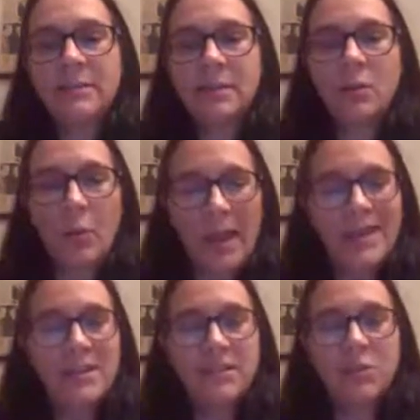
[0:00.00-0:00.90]
So
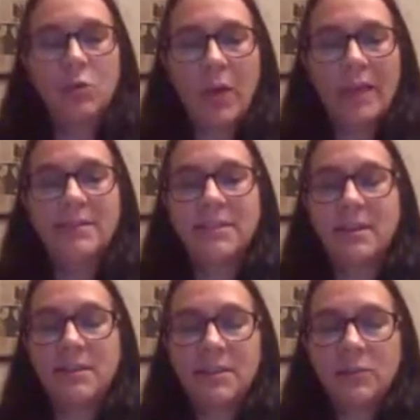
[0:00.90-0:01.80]
in these two case
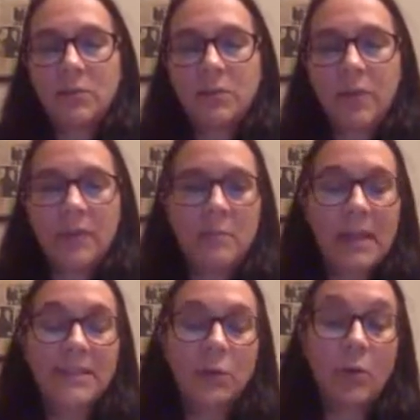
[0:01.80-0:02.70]
studies that we look at
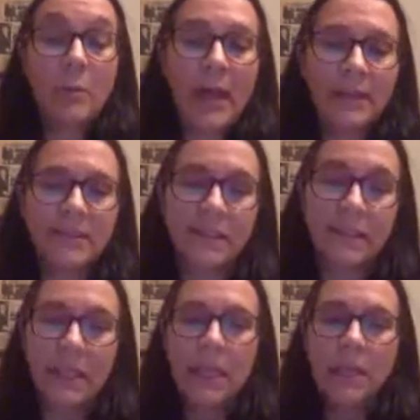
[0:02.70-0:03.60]
Mexico and
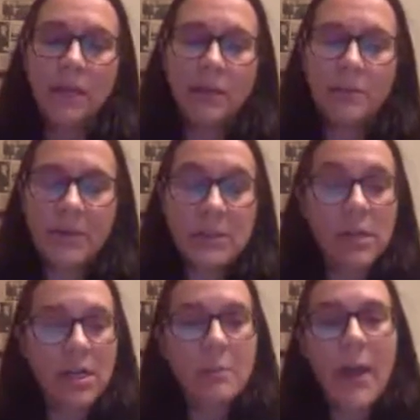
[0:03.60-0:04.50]
Pakistan,
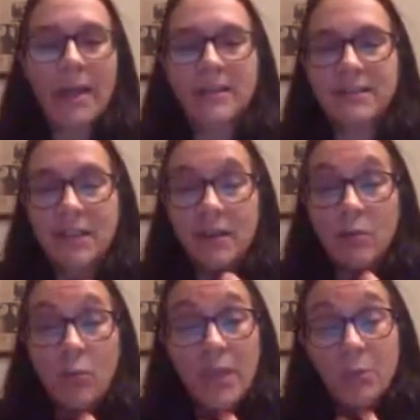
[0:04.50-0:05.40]
particularly in Pakistan,
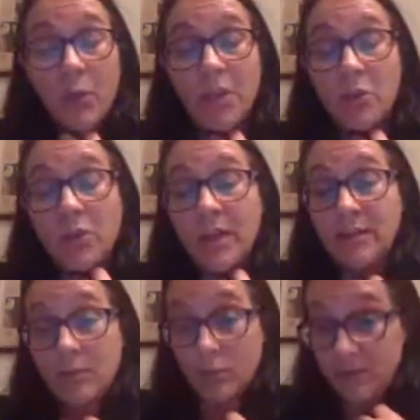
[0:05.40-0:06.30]
we knew that
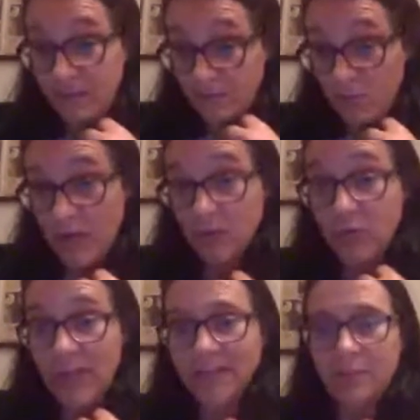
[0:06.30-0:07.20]
there was radio
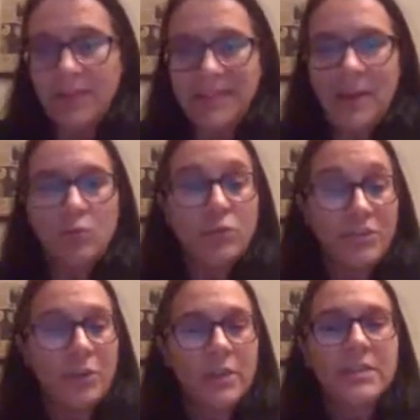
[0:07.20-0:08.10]
data, but there was
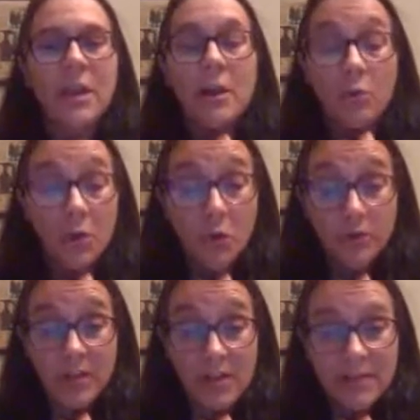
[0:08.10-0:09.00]
not
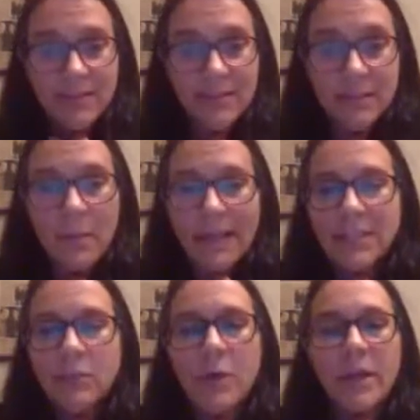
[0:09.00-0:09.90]
recorded in a
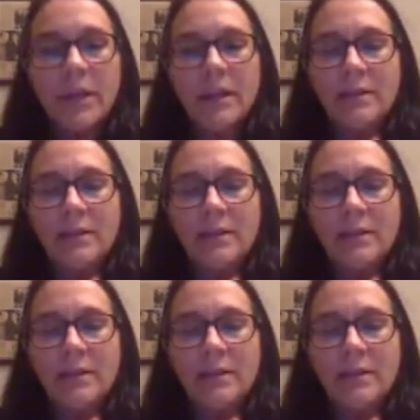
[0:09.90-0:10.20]
systematic way.